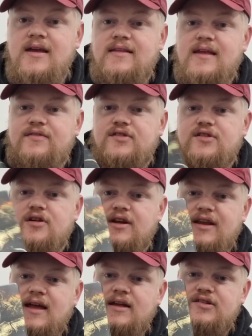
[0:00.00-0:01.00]
They've stuck
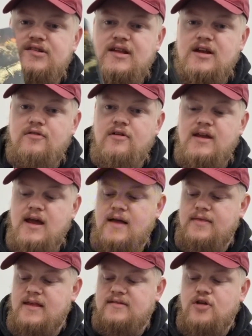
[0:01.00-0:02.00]
an age sticker on it
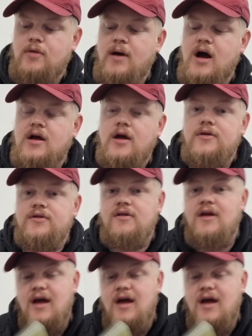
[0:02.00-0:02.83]
and there's no barcode.